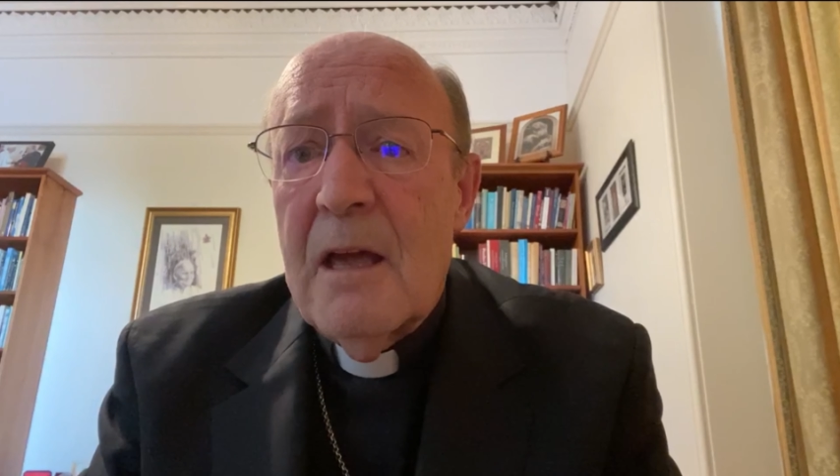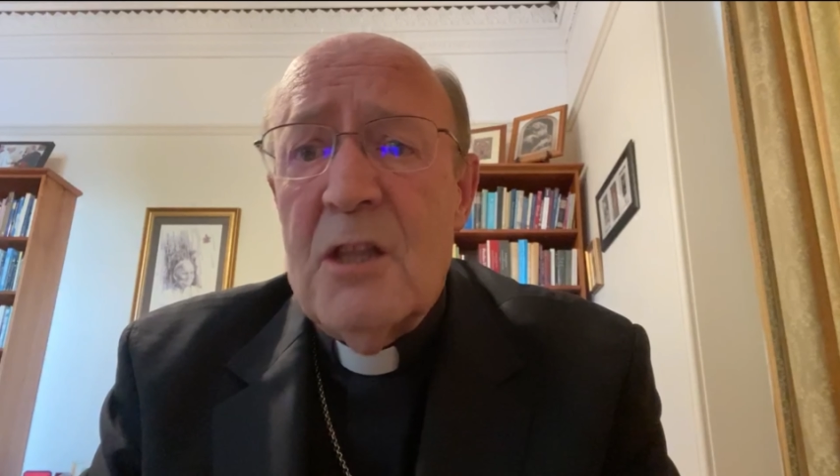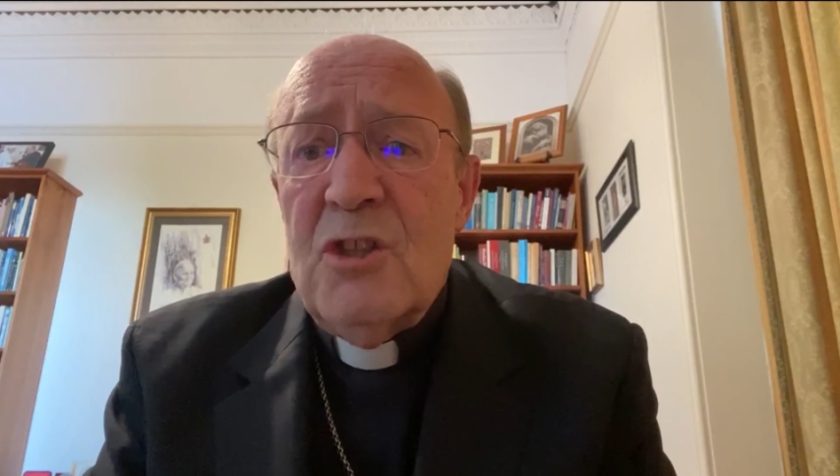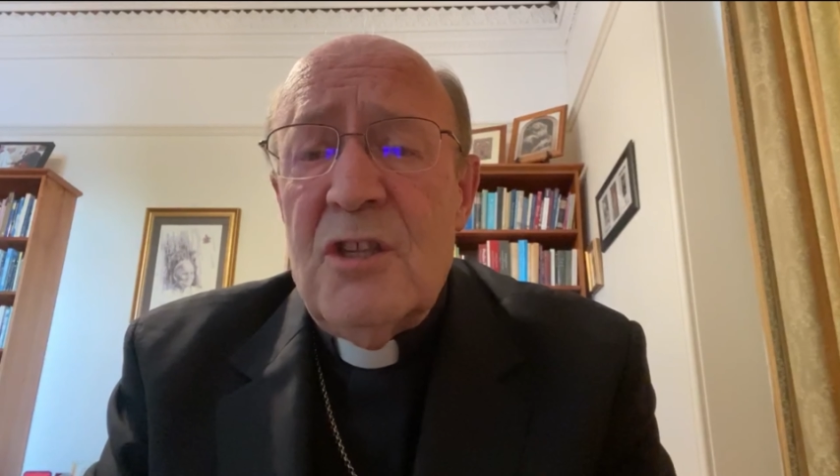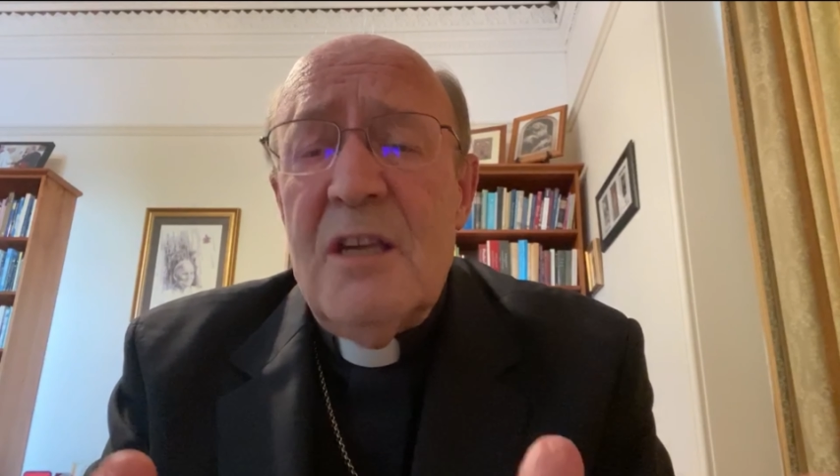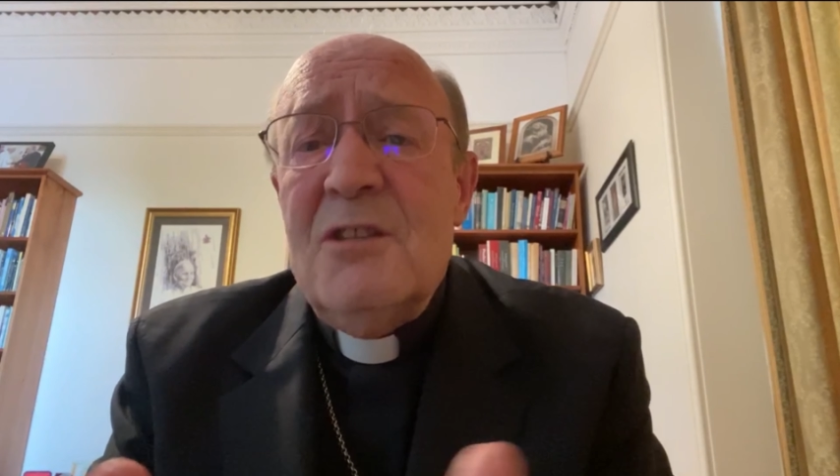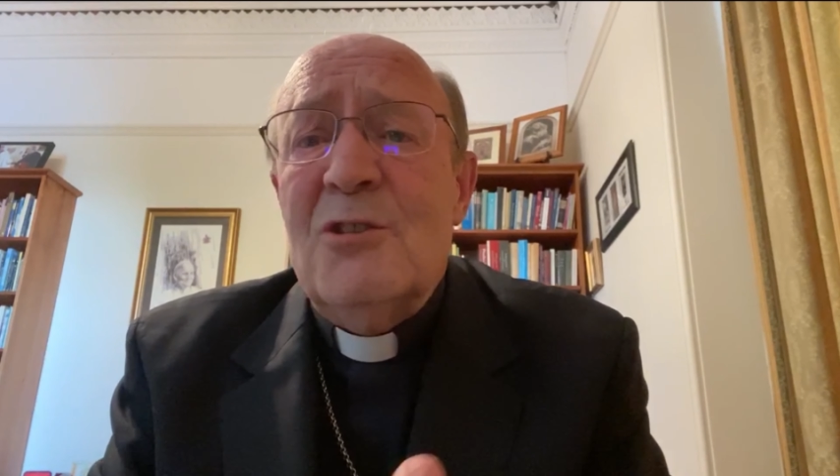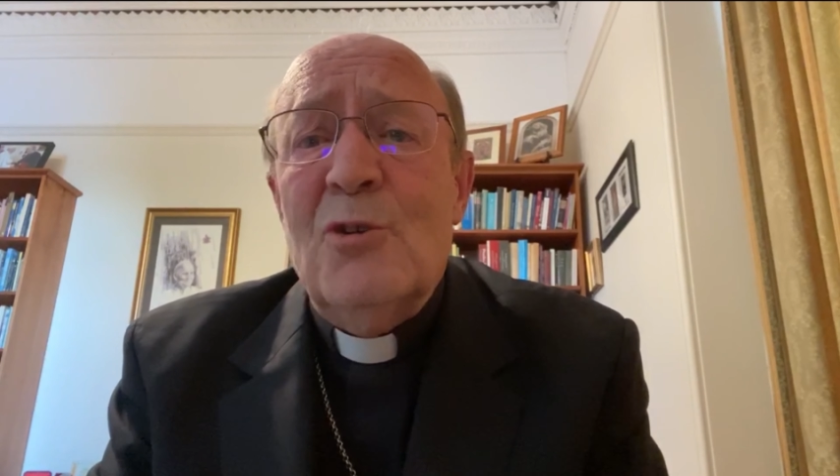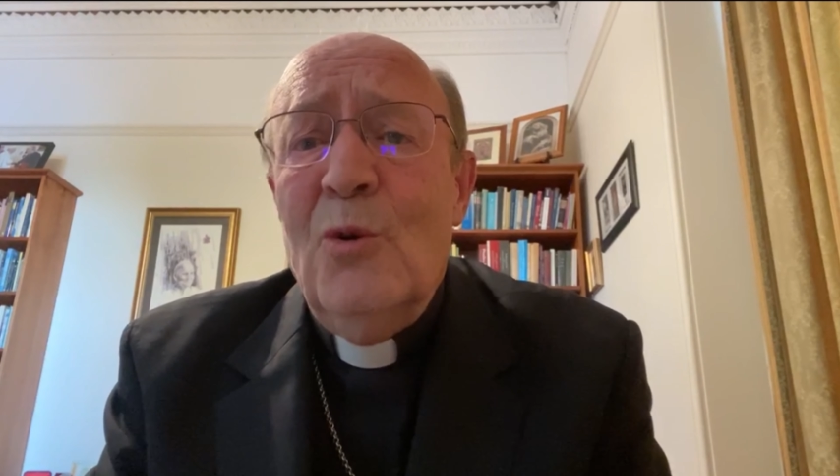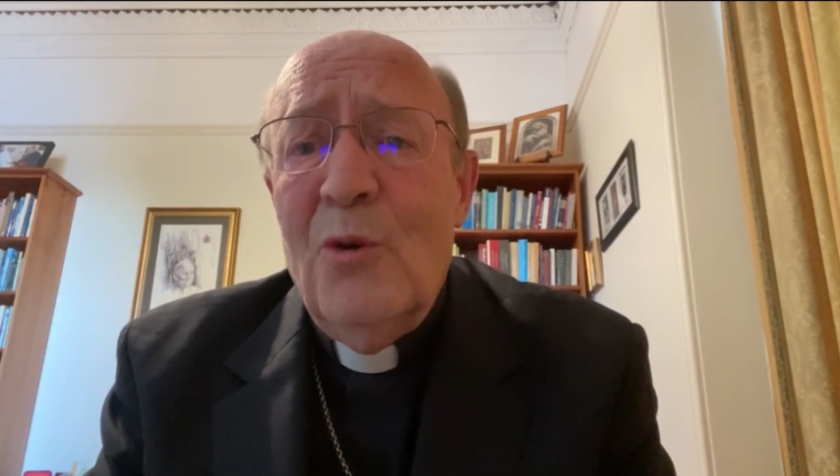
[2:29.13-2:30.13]
And Jesus
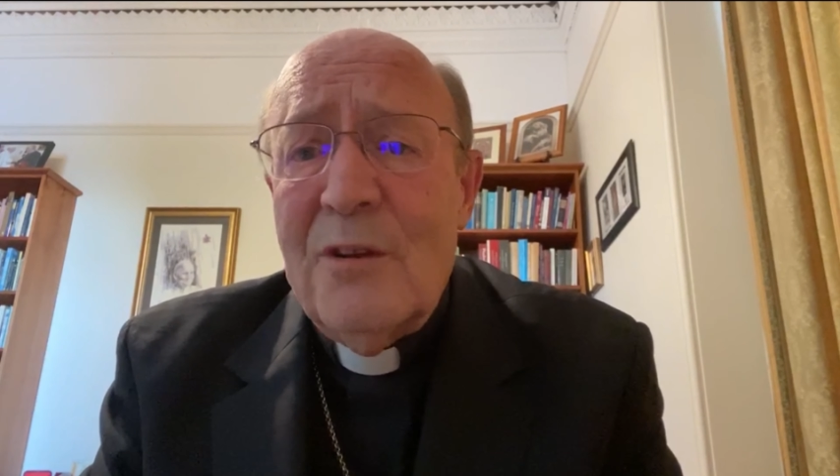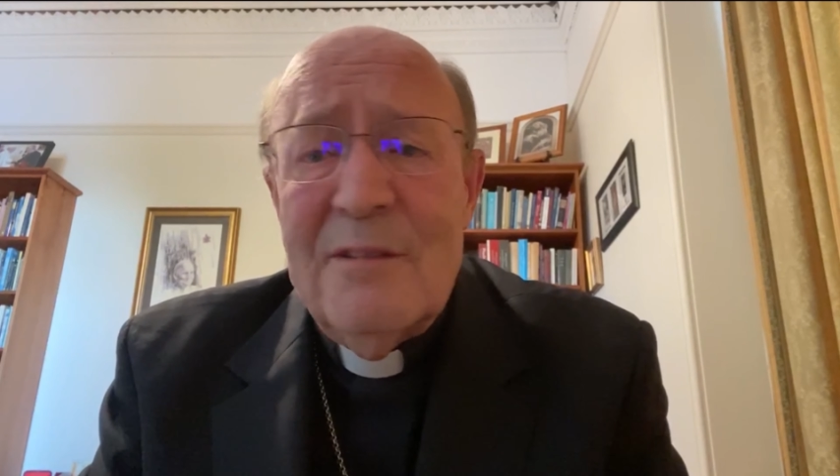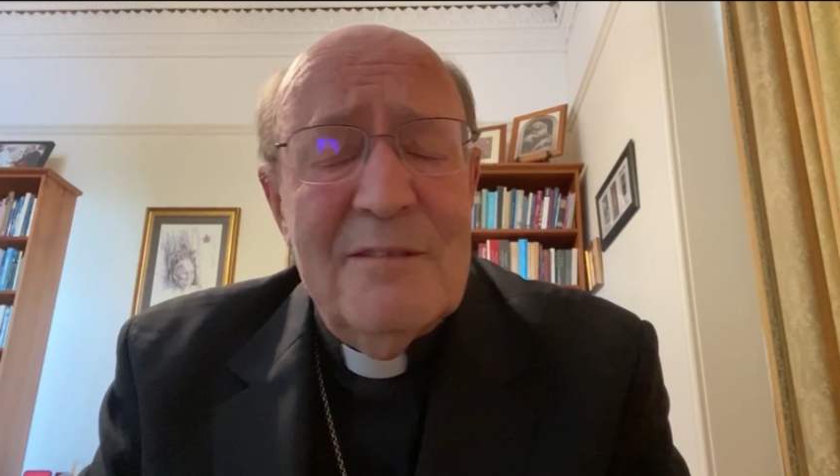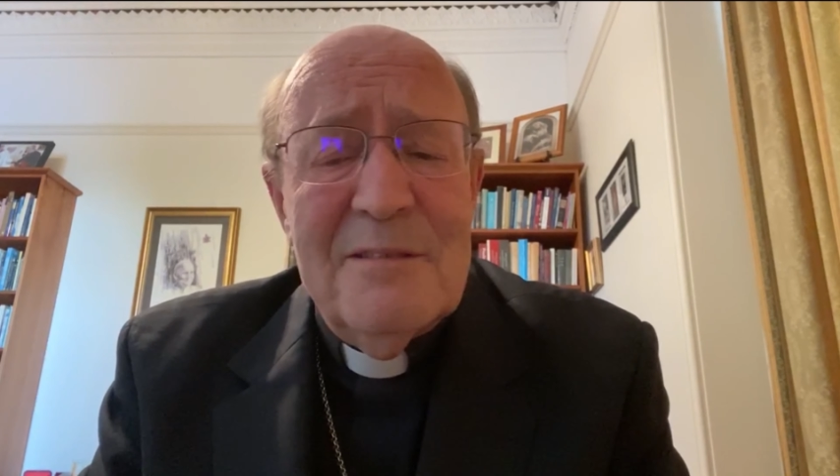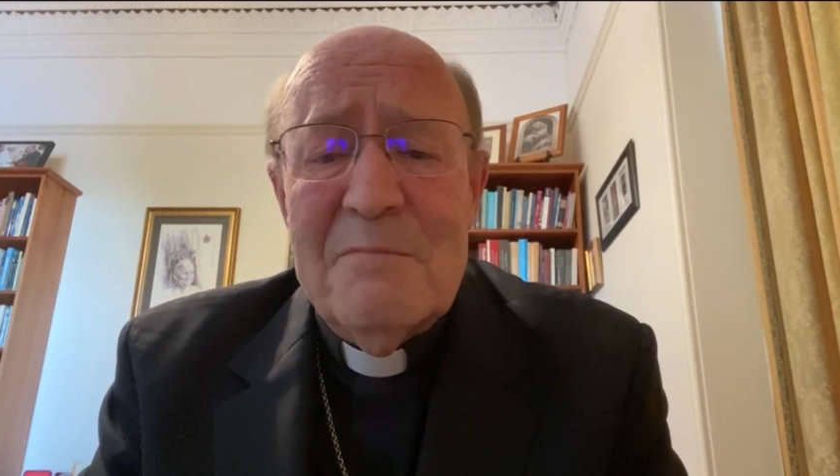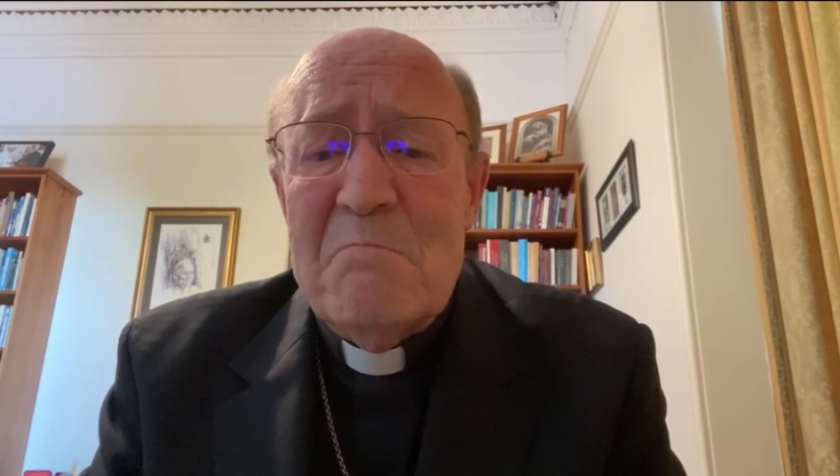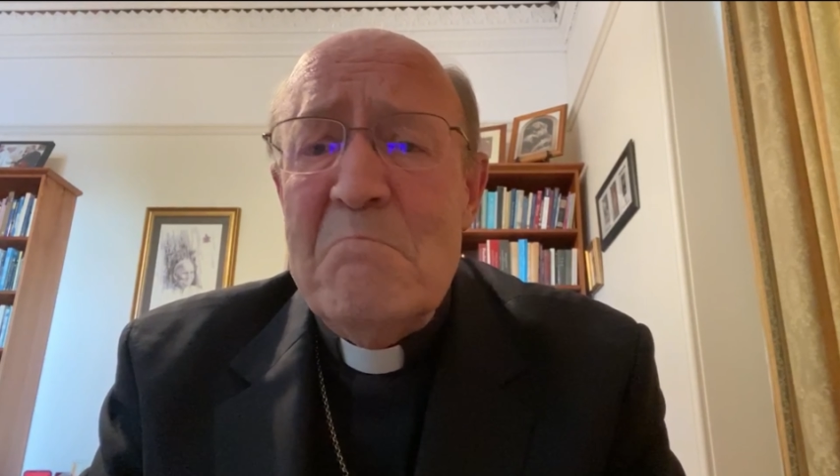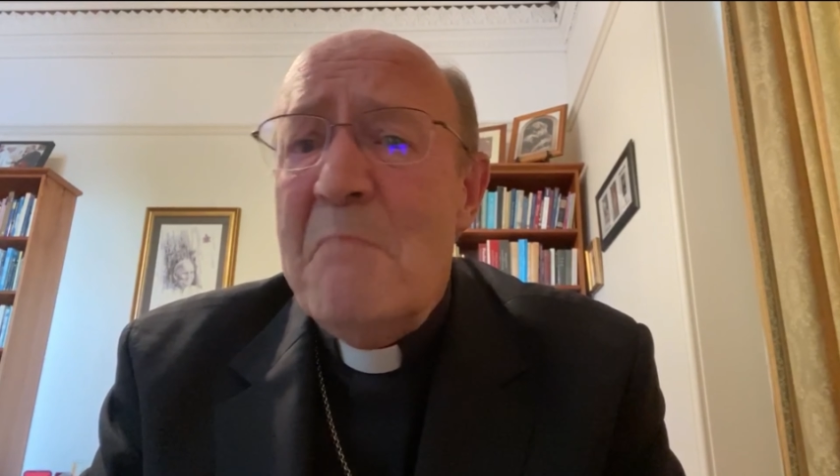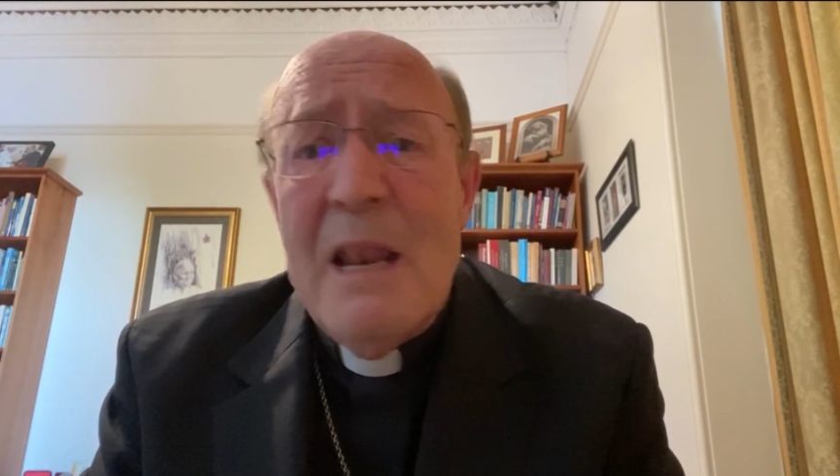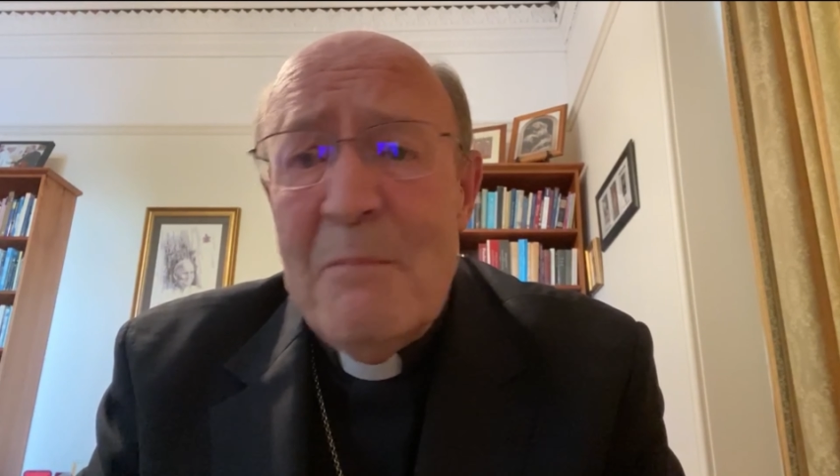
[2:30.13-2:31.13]
taught
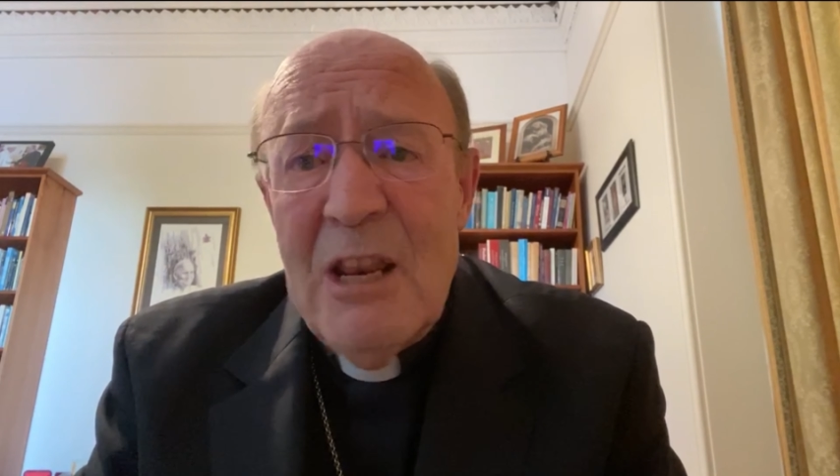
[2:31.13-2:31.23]
many,